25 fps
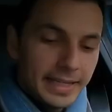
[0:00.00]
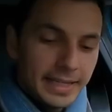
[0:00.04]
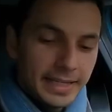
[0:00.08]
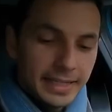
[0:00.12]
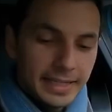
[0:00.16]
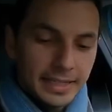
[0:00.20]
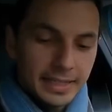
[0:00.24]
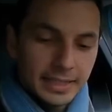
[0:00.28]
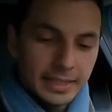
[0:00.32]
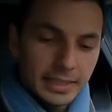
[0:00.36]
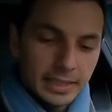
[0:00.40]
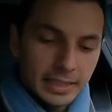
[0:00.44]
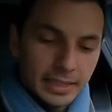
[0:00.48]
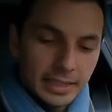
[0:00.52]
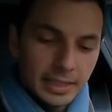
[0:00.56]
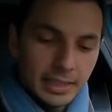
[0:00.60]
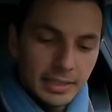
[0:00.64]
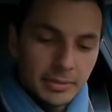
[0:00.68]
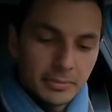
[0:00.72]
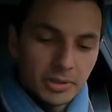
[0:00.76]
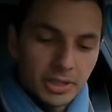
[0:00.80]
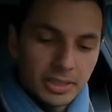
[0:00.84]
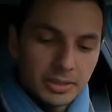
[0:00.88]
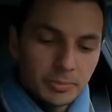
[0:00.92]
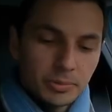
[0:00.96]
and all I have
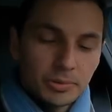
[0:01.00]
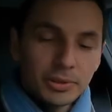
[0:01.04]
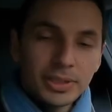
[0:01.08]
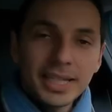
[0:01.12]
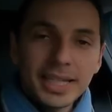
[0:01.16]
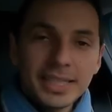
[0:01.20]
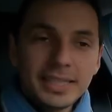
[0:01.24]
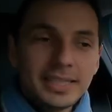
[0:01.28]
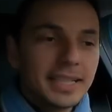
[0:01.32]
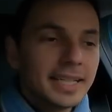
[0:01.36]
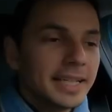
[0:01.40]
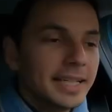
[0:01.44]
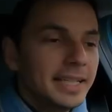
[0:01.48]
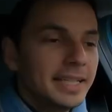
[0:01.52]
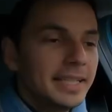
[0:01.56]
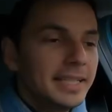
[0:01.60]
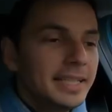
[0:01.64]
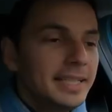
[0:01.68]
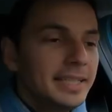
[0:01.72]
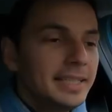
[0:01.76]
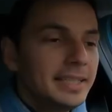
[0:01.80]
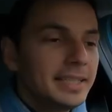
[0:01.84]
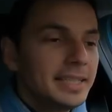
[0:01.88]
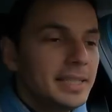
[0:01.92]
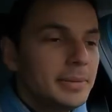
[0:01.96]
to do now is pull
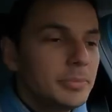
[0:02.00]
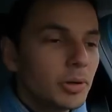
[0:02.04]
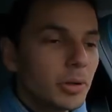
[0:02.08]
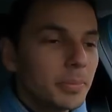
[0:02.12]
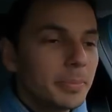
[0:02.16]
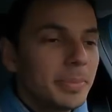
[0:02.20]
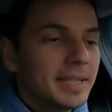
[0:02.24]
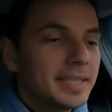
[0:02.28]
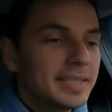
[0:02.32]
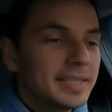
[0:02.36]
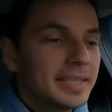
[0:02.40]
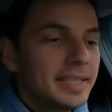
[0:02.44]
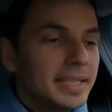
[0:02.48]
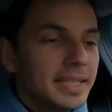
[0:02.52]
here to switch to